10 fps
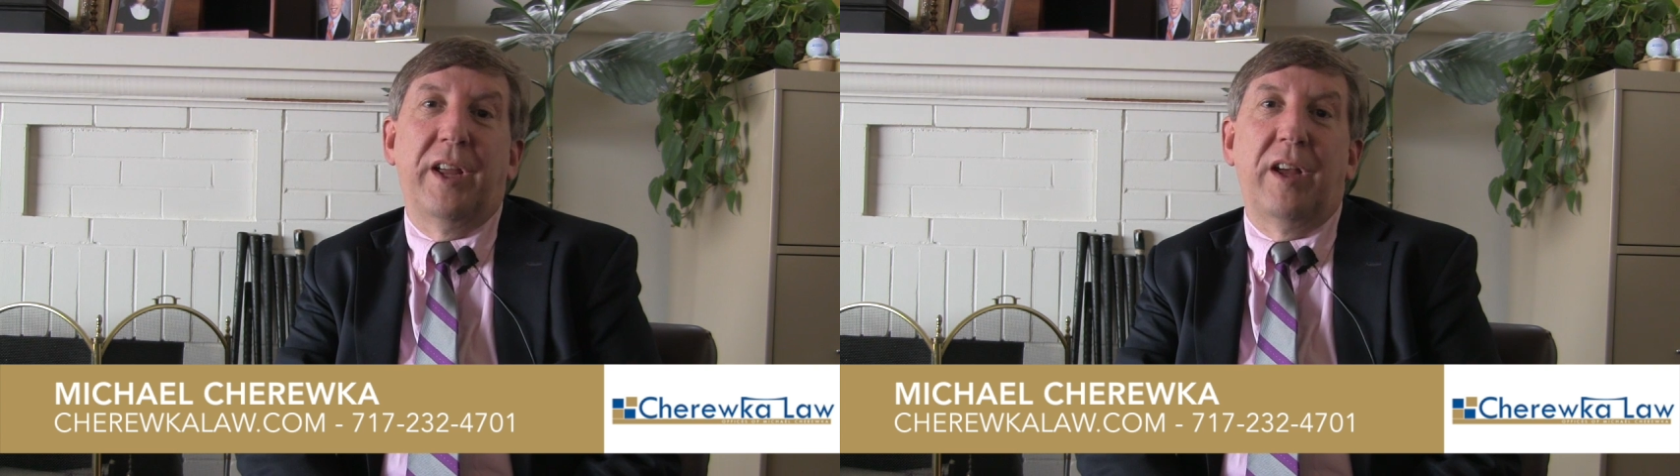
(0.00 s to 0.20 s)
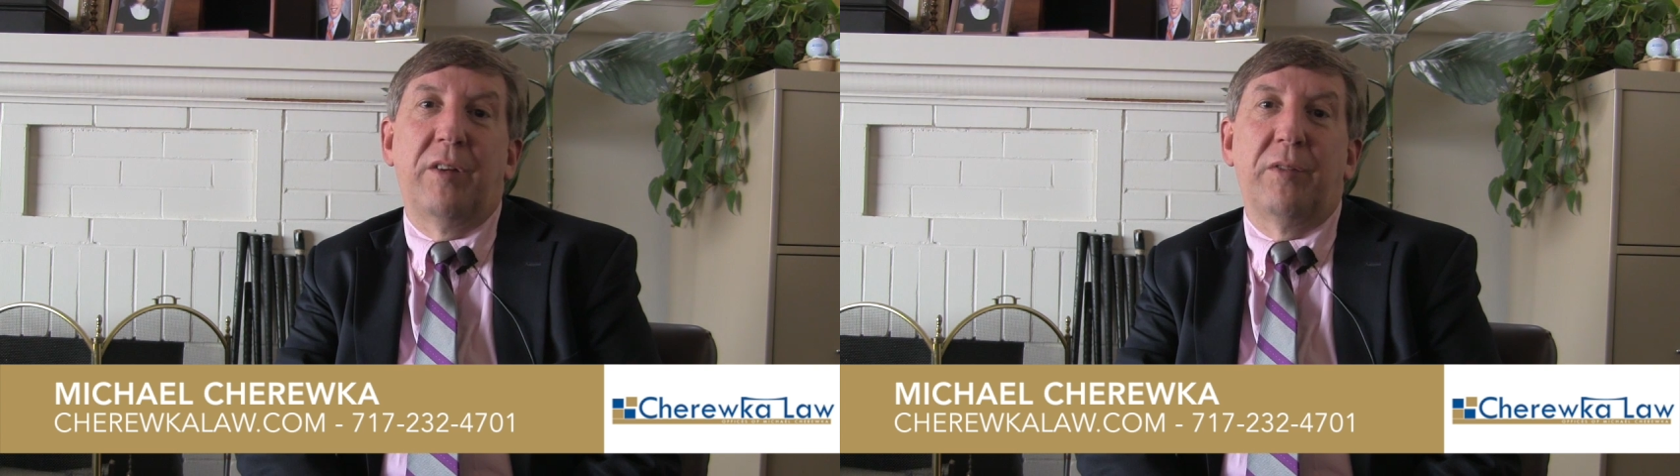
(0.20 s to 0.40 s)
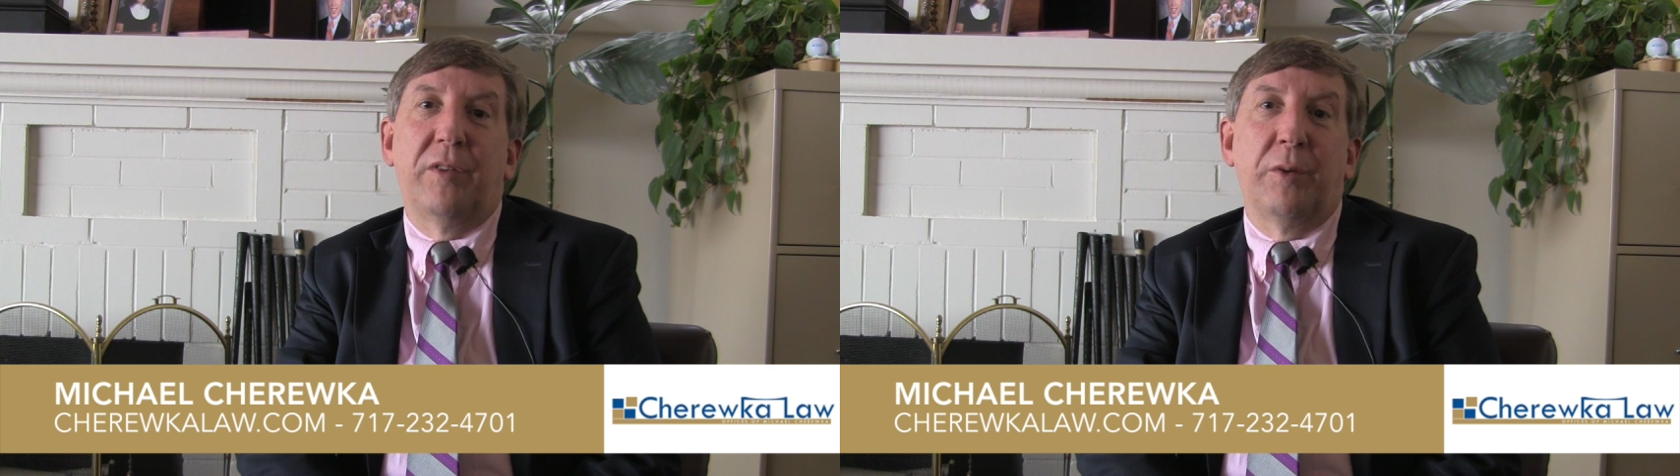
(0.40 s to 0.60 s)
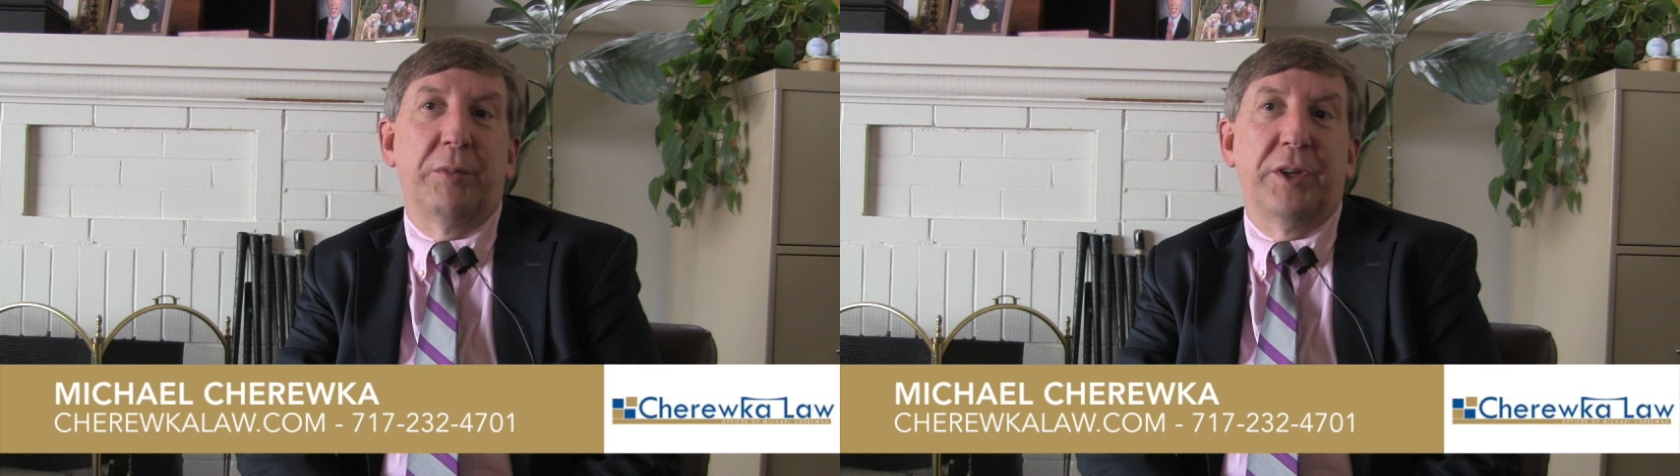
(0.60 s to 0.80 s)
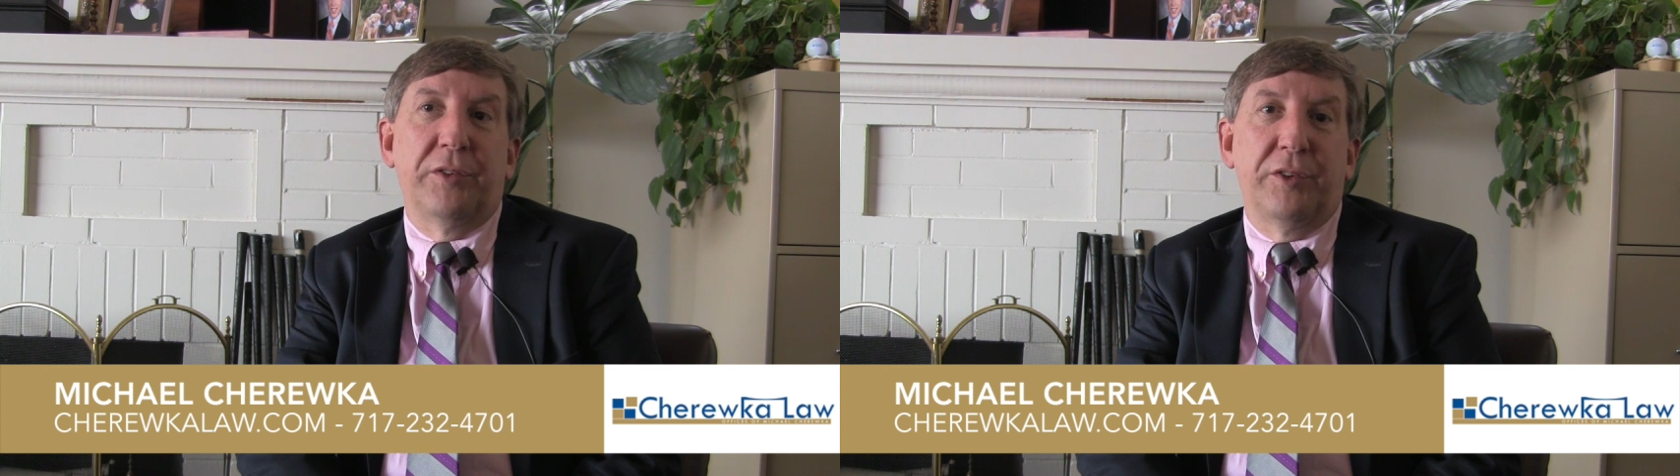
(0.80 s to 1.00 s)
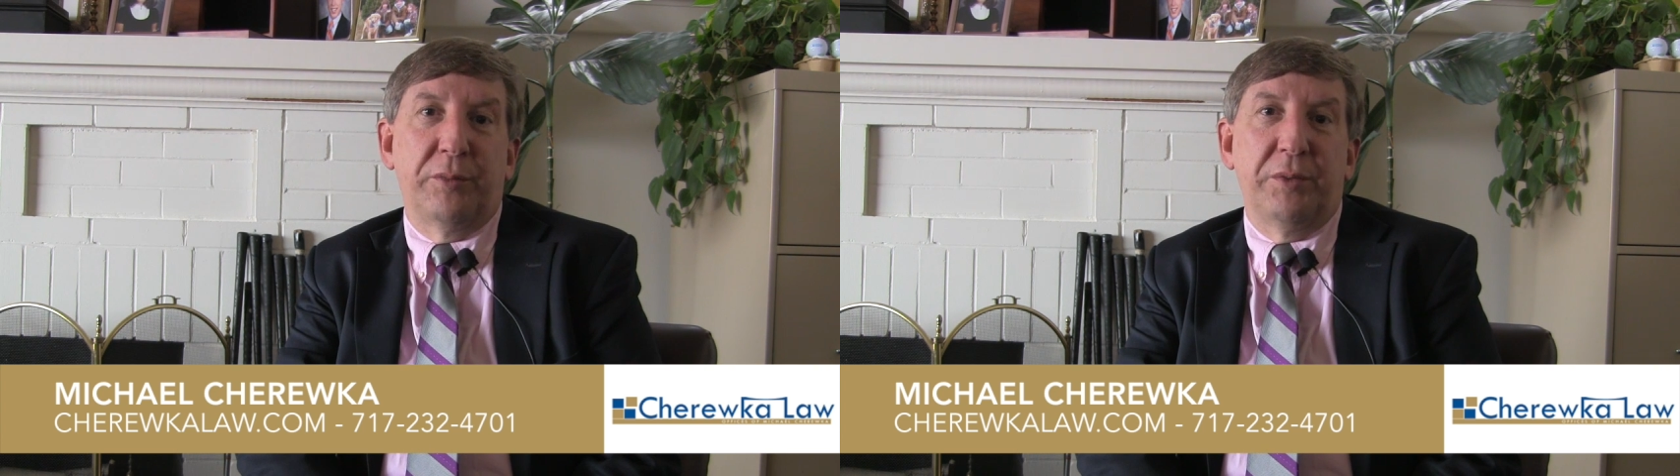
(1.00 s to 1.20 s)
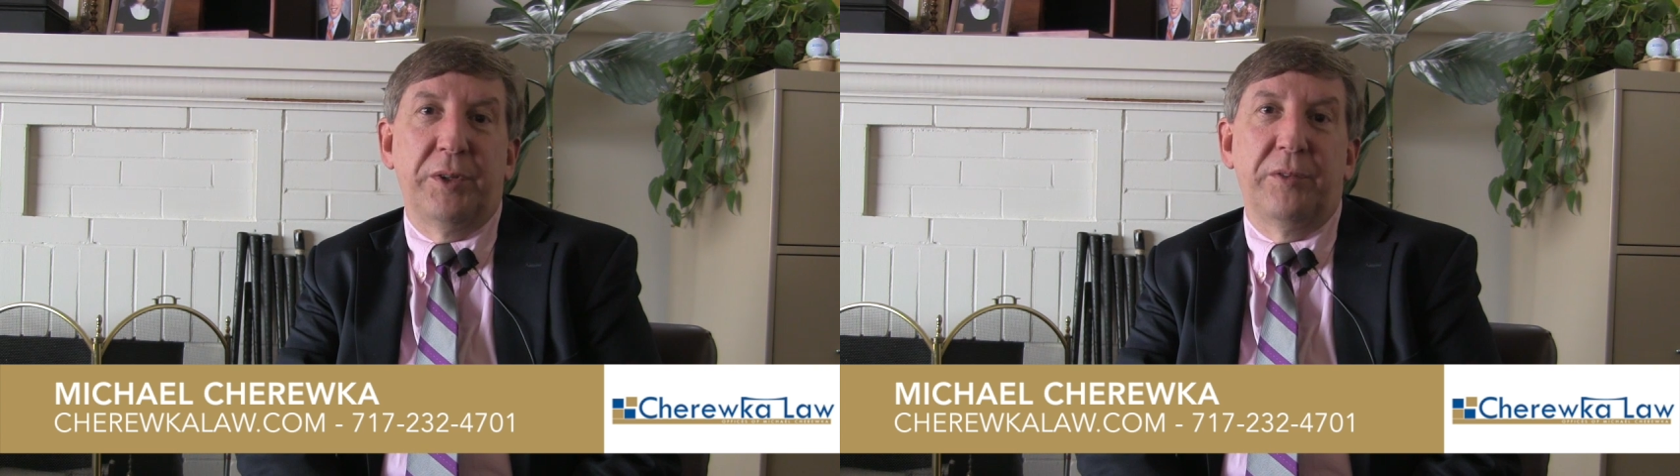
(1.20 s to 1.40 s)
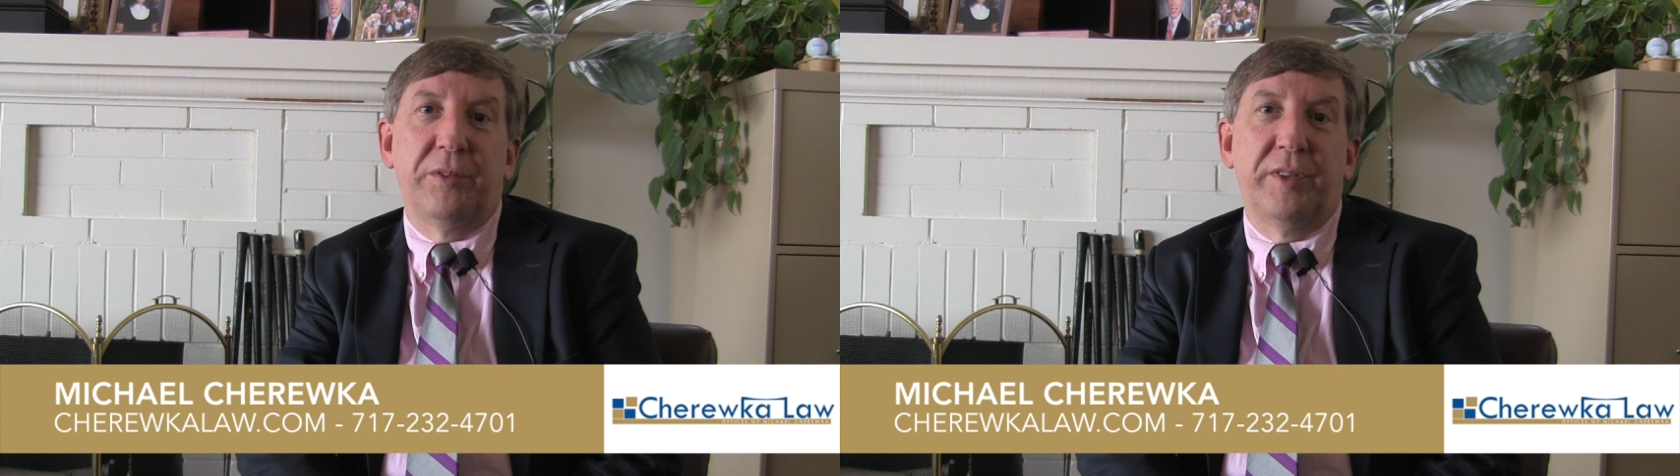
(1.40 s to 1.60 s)
have our biggest
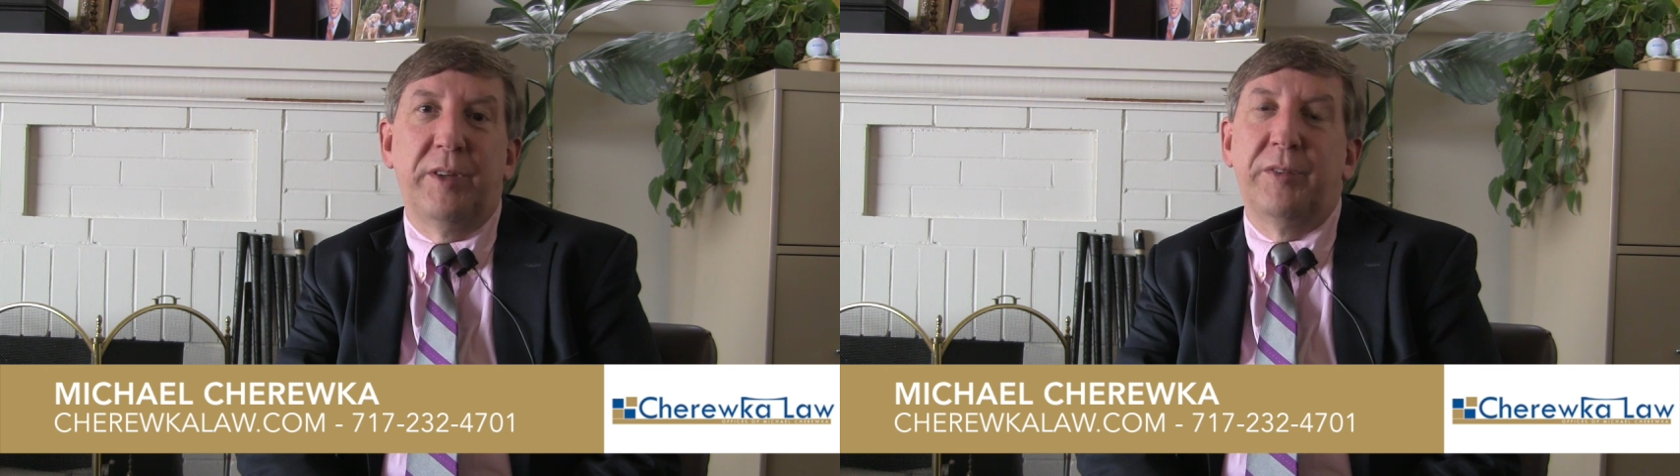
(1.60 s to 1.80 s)
disputes,